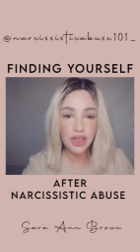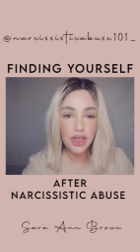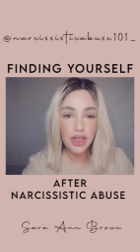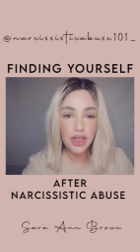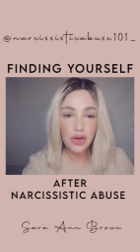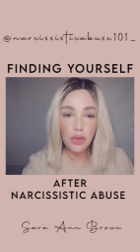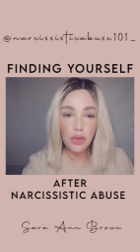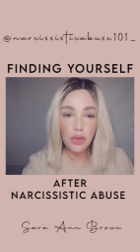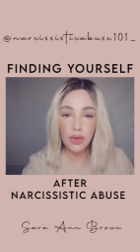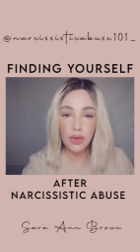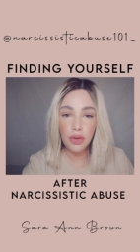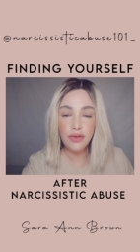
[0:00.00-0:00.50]

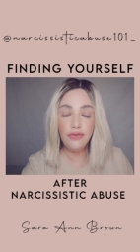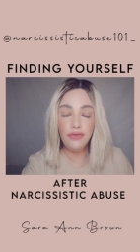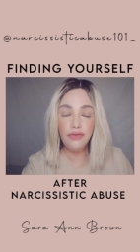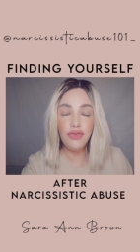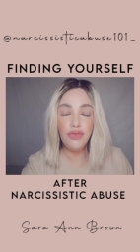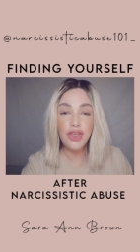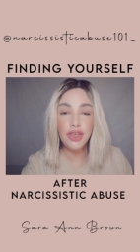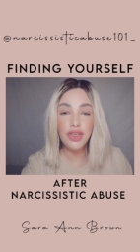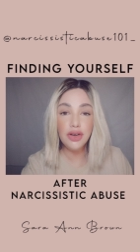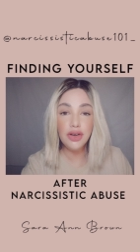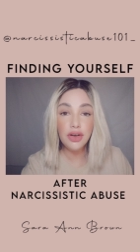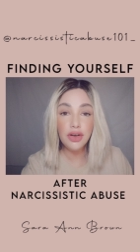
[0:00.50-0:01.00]
or
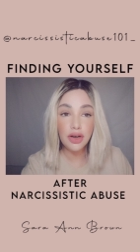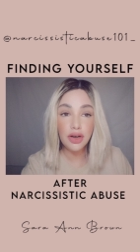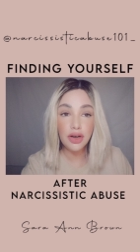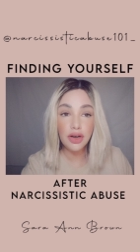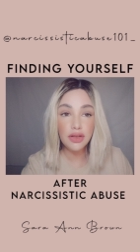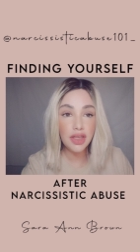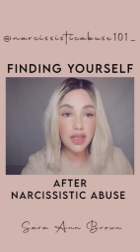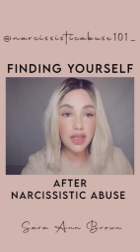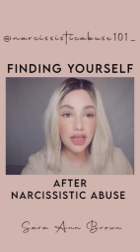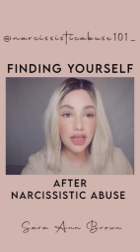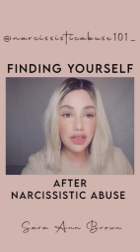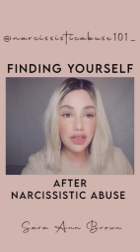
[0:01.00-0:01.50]
fear
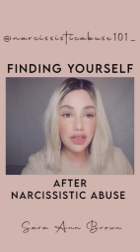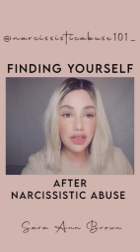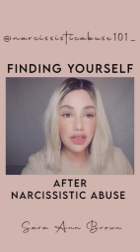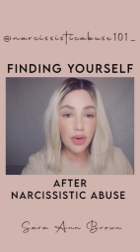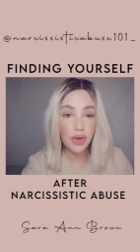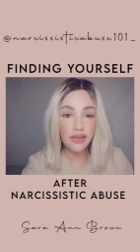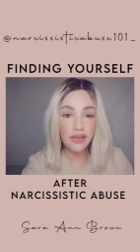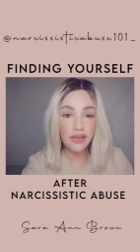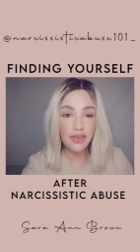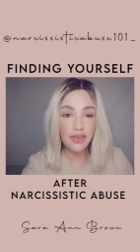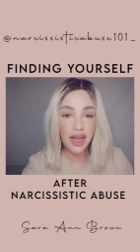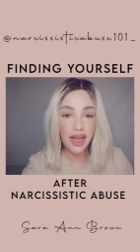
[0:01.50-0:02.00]
that you
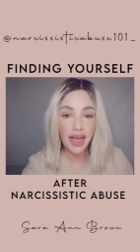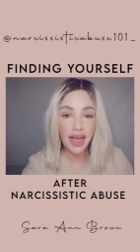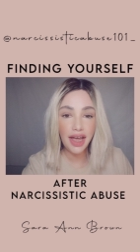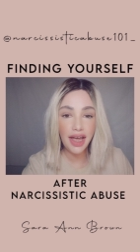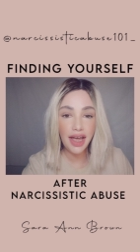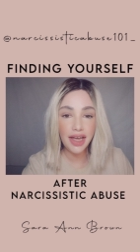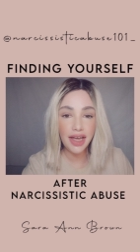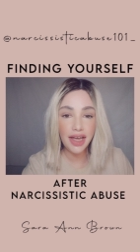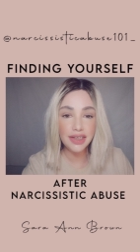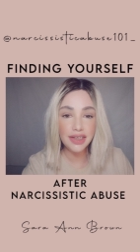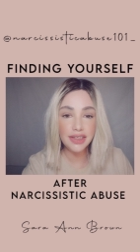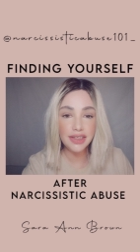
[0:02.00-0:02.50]
have
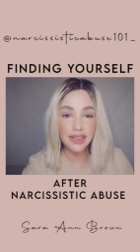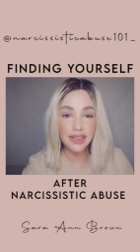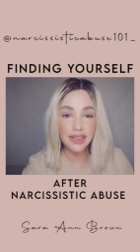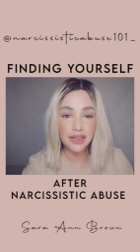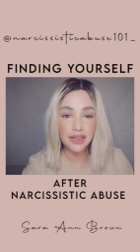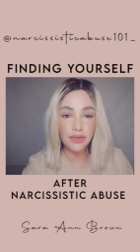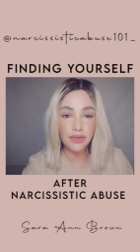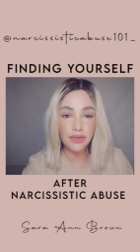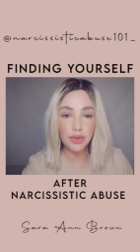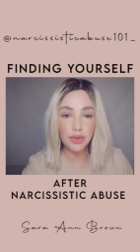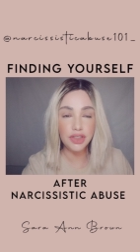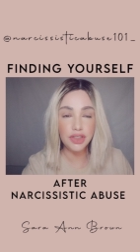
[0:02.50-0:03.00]
had,
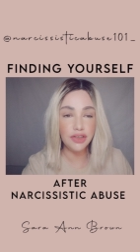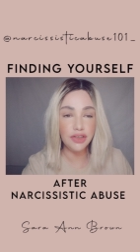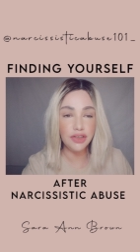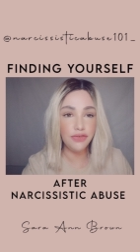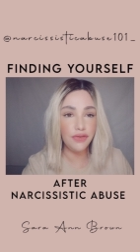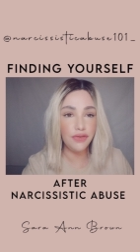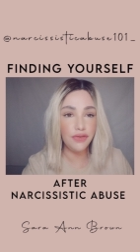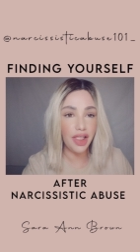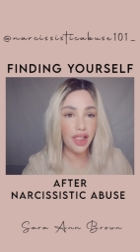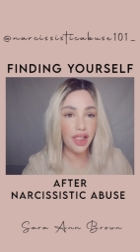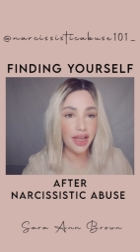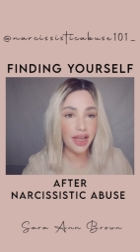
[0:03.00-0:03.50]
it will
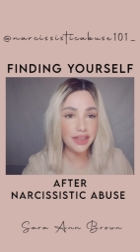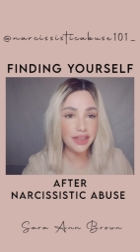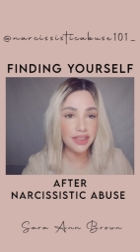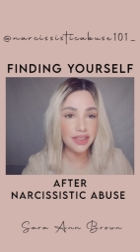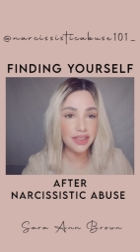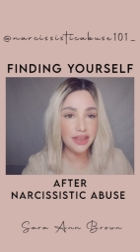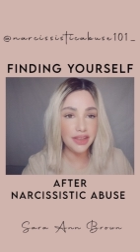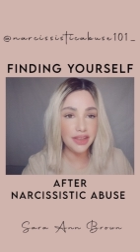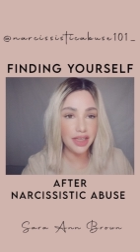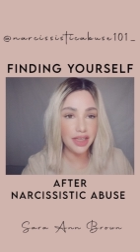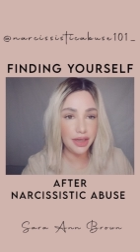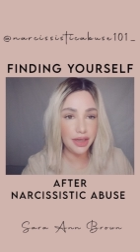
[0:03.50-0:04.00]

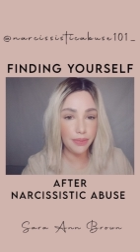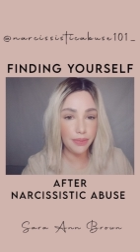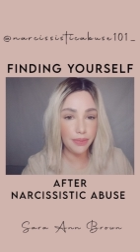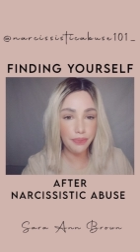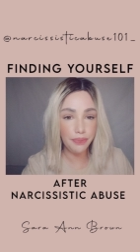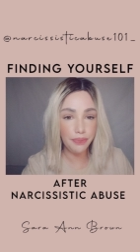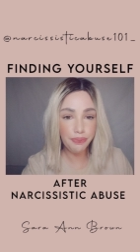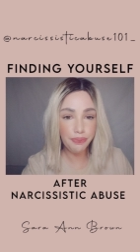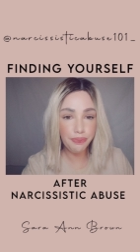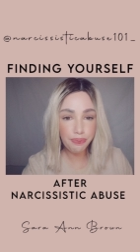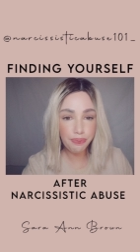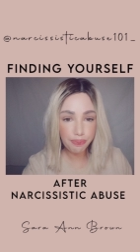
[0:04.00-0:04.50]
deflect
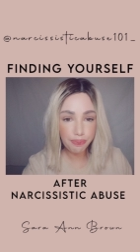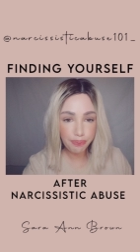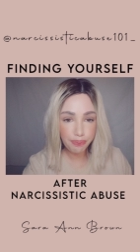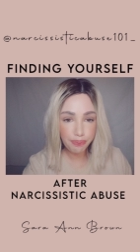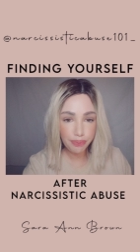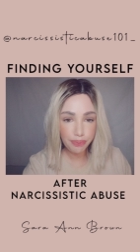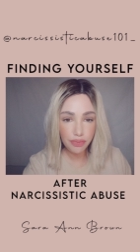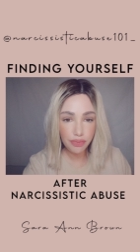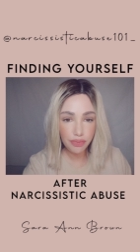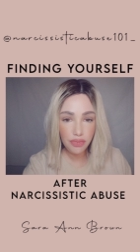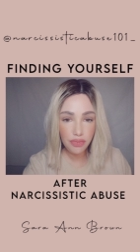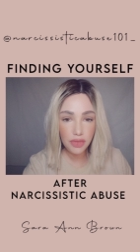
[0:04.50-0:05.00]
them
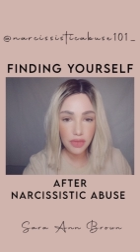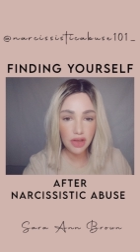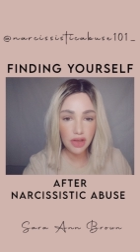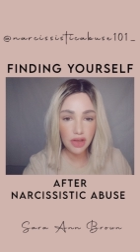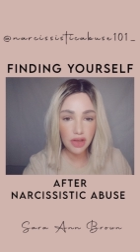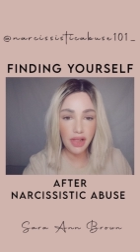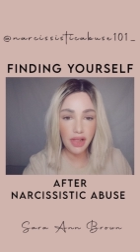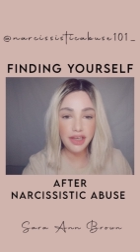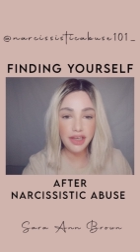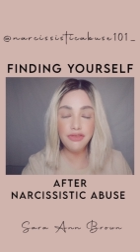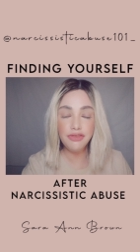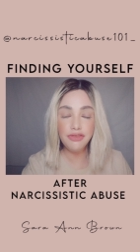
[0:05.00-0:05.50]

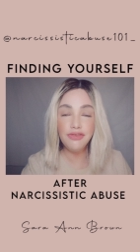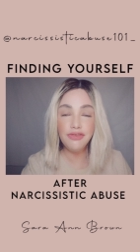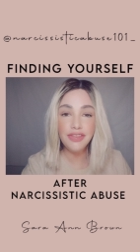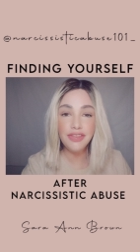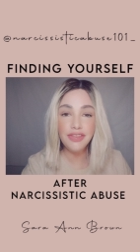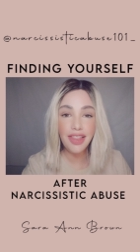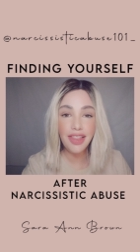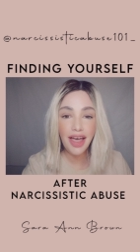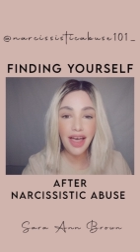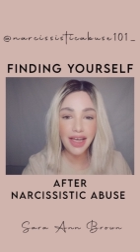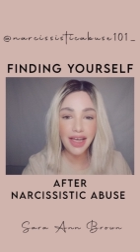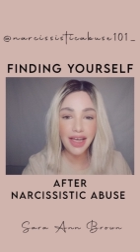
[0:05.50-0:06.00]
like
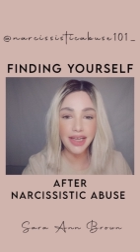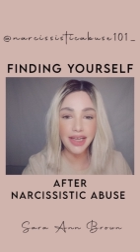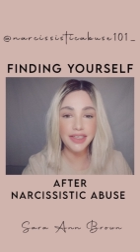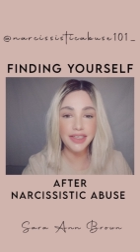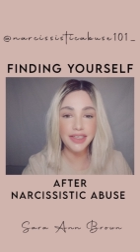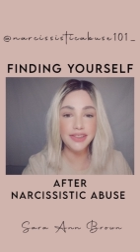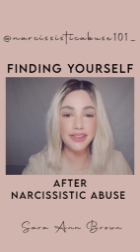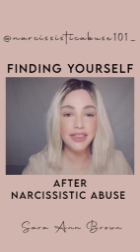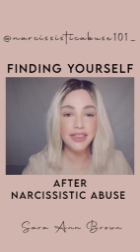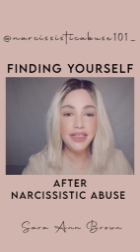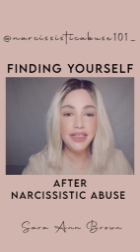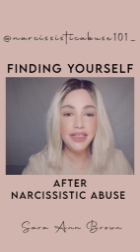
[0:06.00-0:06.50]

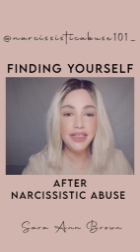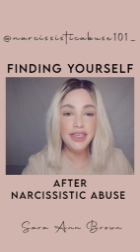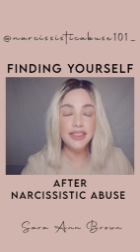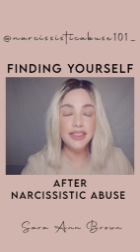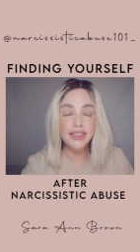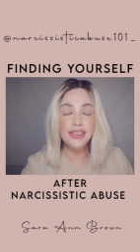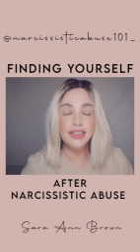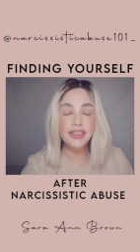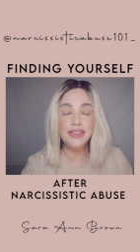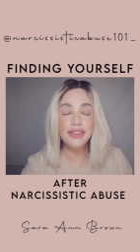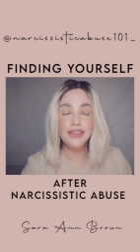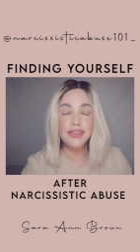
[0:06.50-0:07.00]
flies.
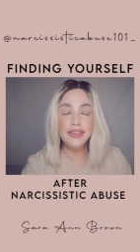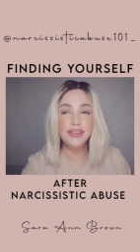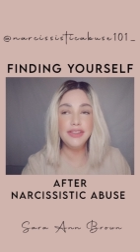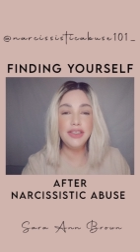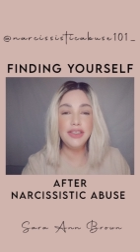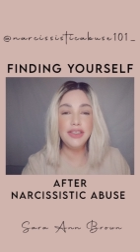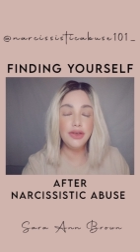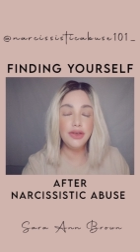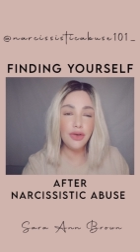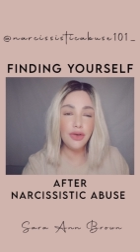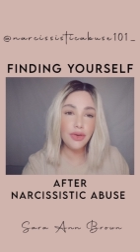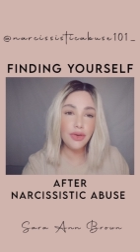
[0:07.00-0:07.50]
This is
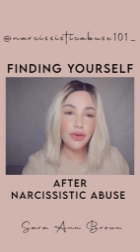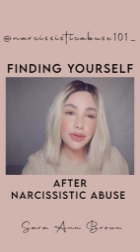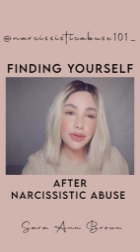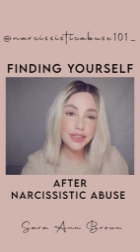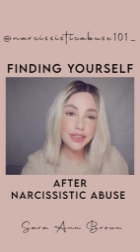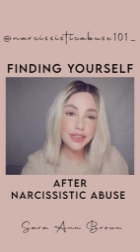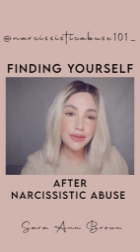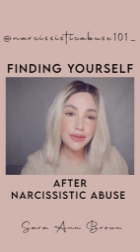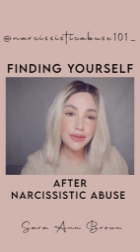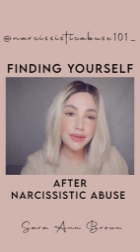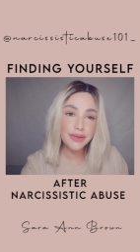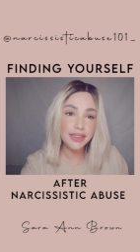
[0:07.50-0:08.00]
the
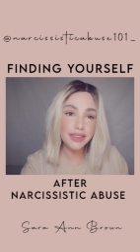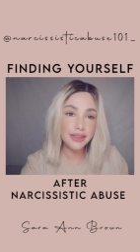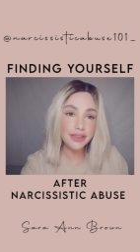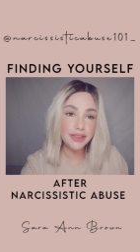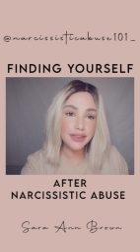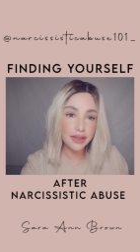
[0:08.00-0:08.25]
ultimate